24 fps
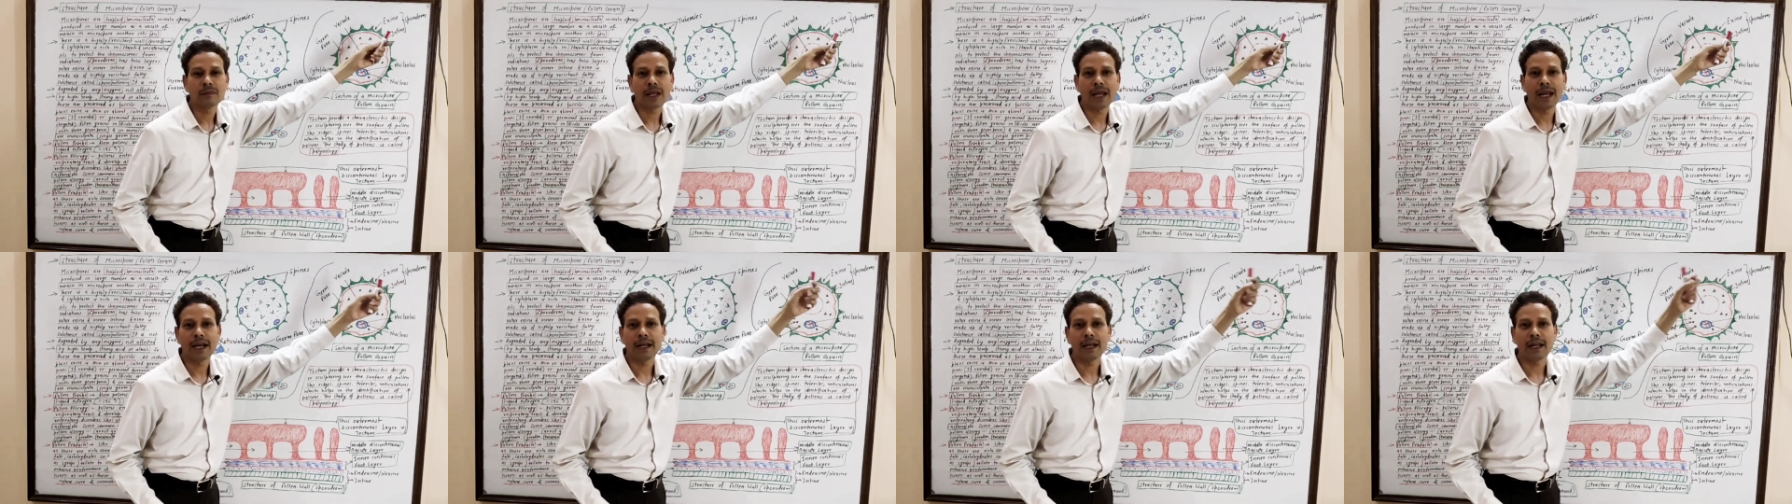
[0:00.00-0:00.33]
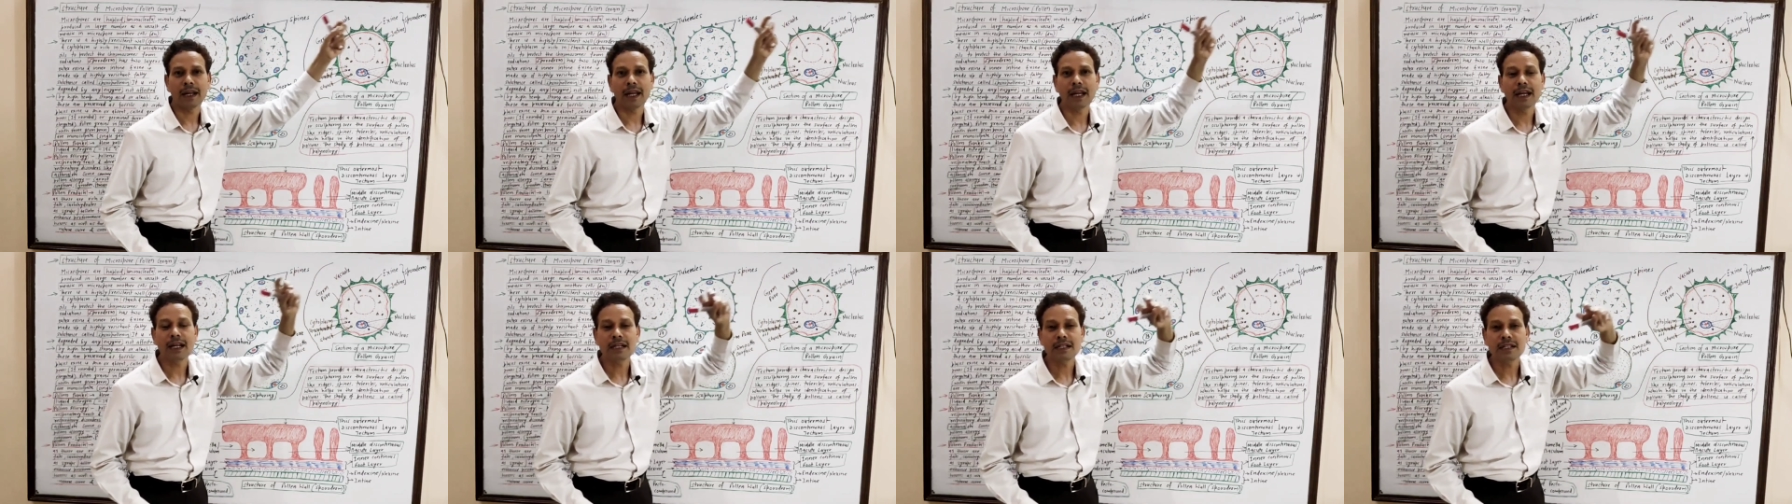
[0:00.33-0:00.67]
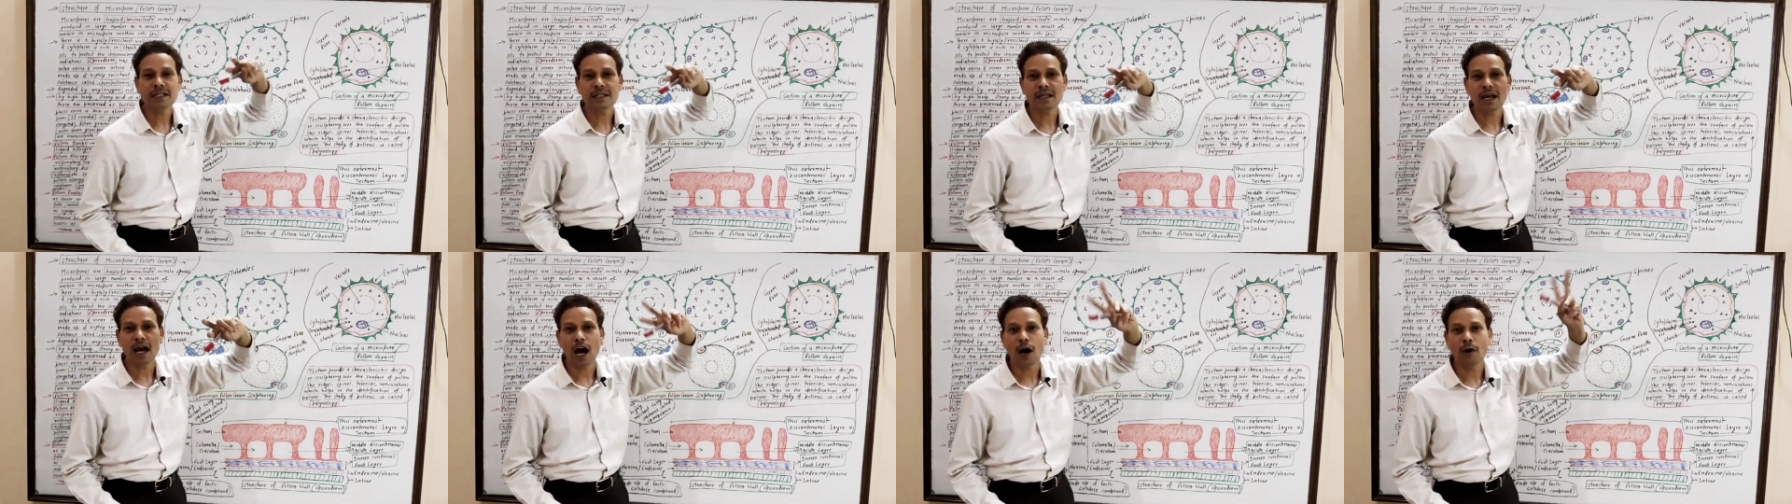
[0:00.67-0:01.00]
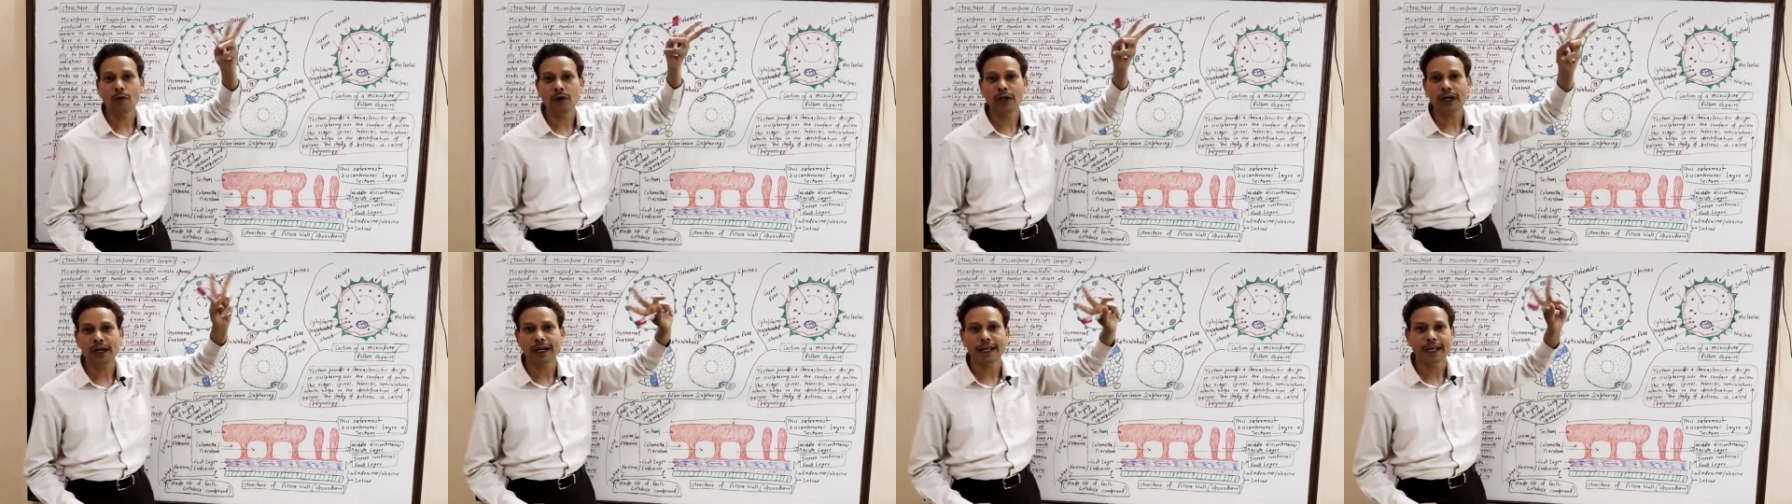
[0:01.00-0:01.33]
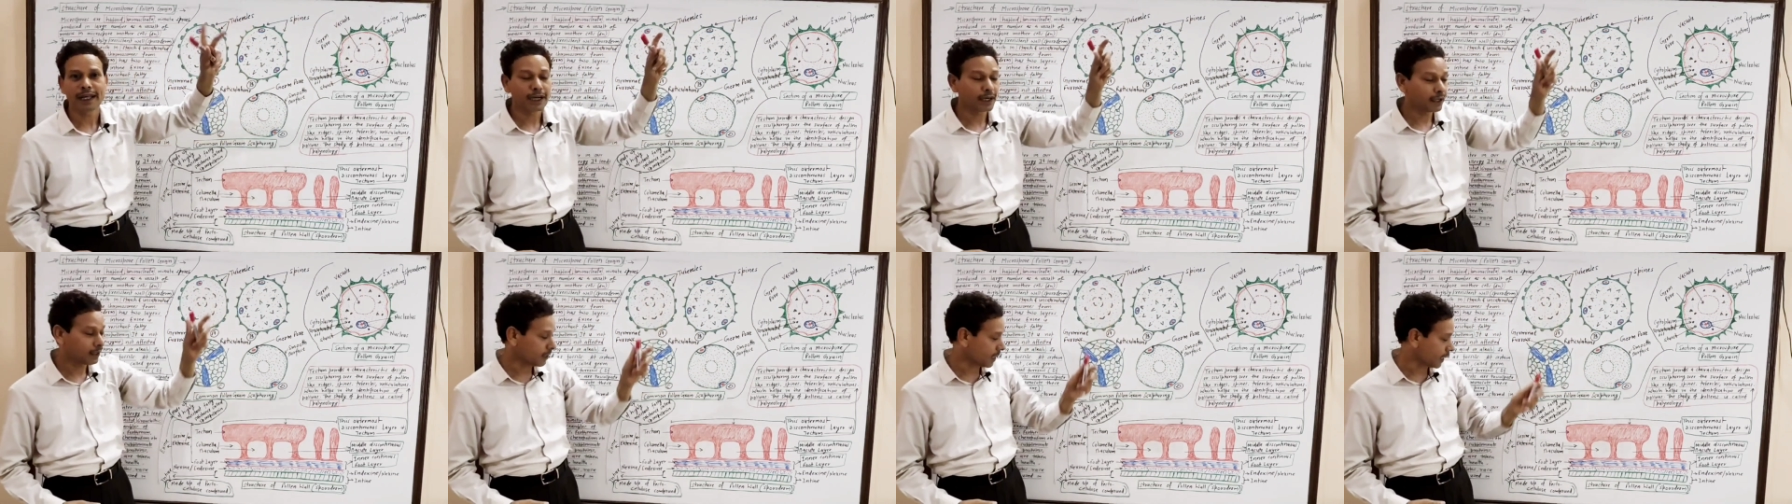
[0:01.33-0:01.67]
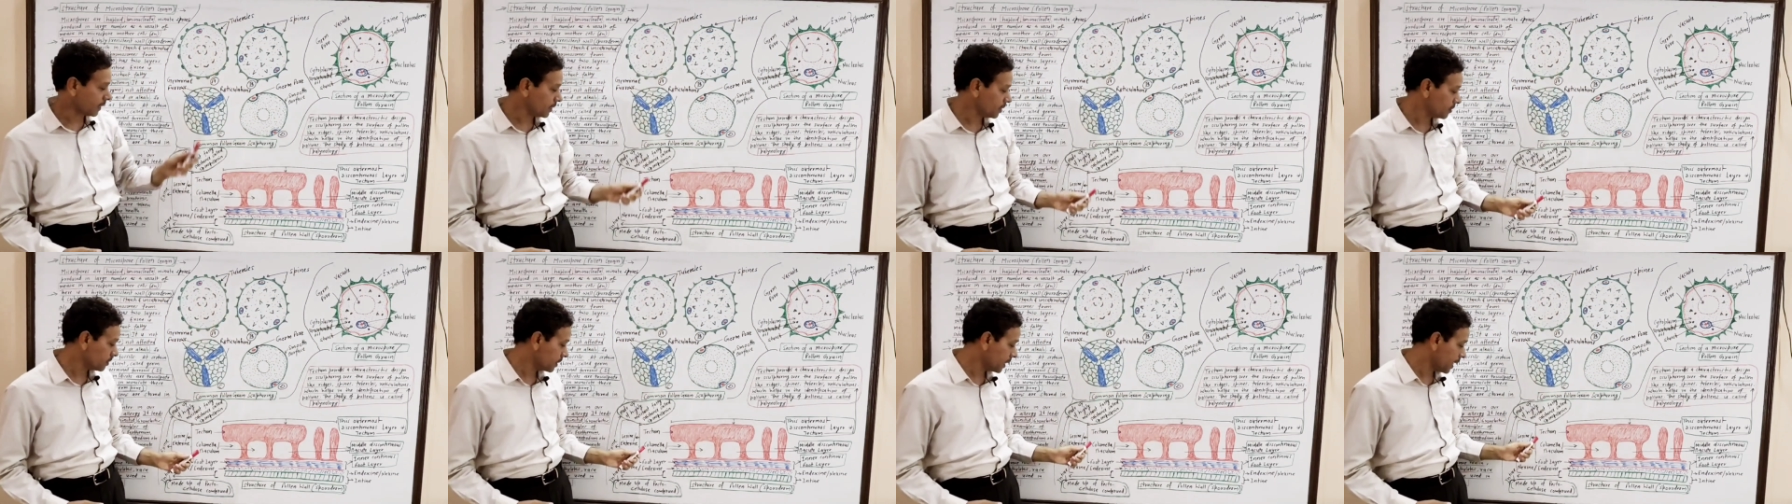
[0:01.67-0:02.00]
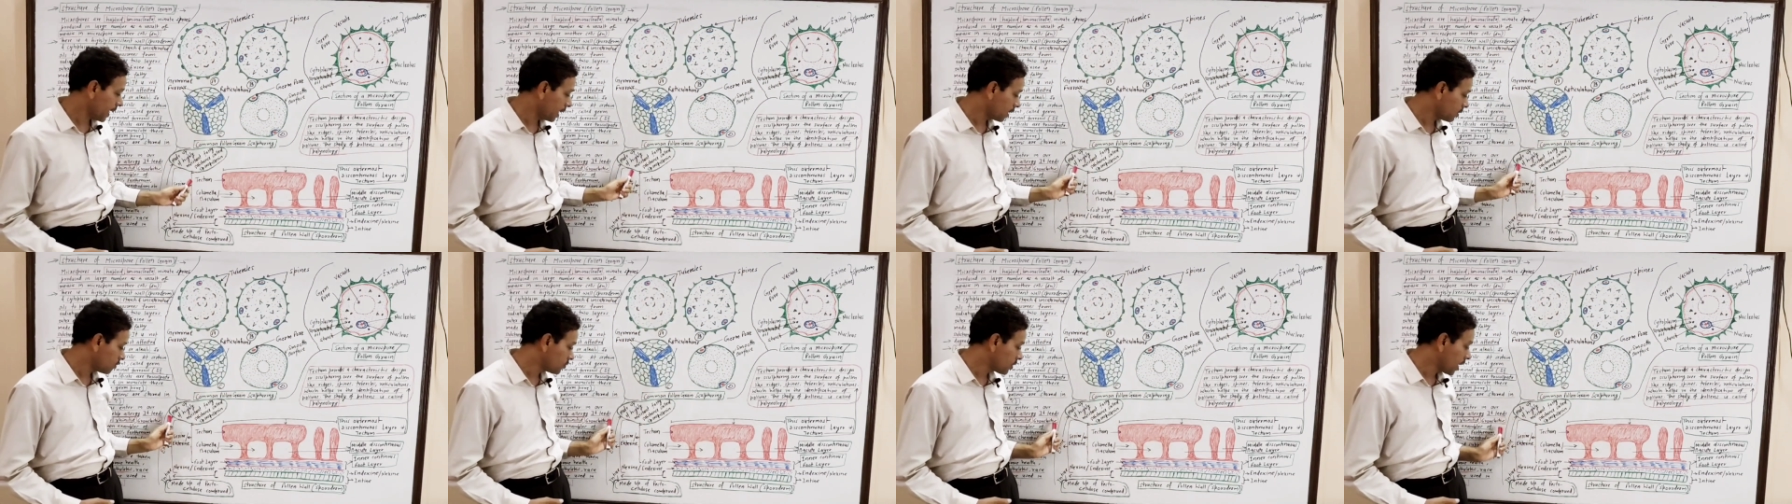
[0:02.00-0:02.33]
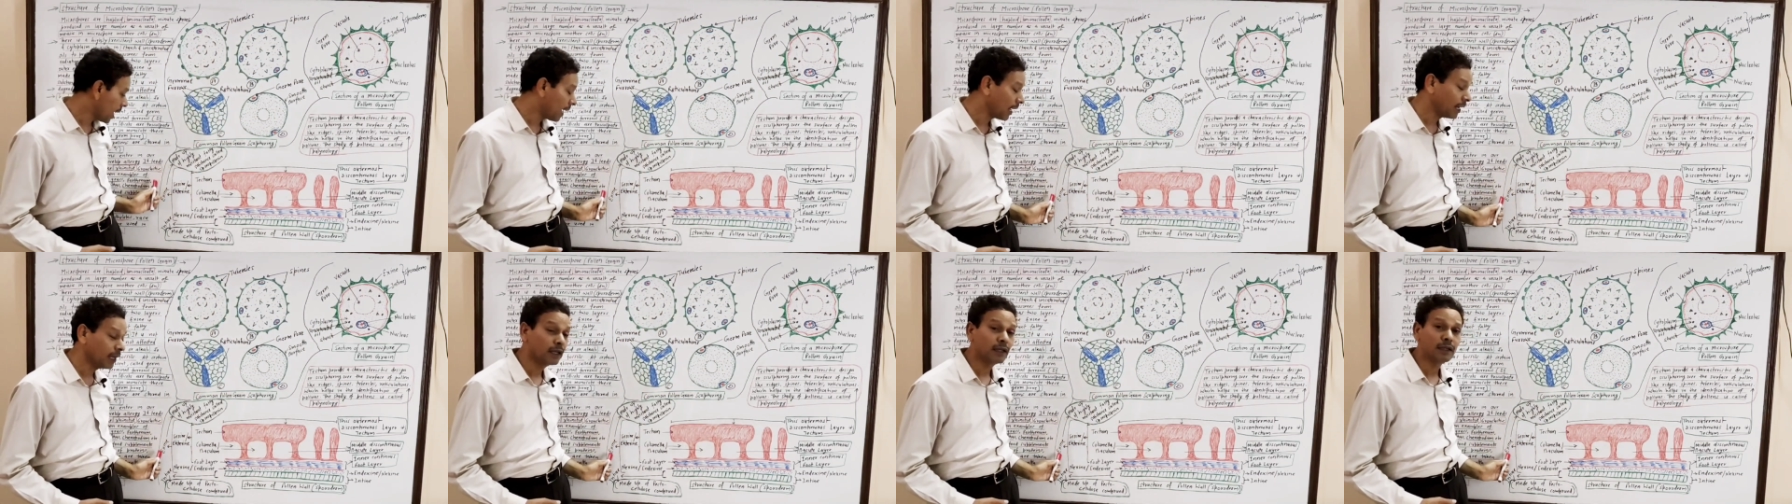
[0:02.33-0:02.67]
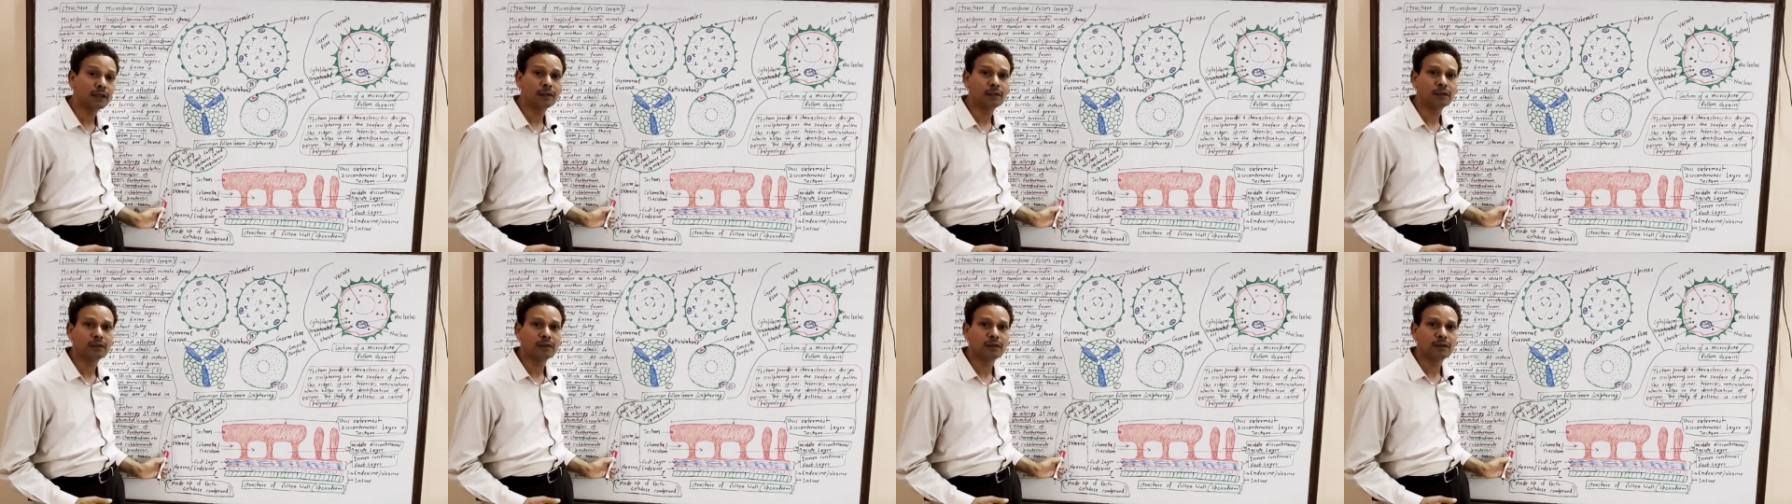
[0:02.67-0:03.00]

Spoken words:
and its outer layer, that is exine.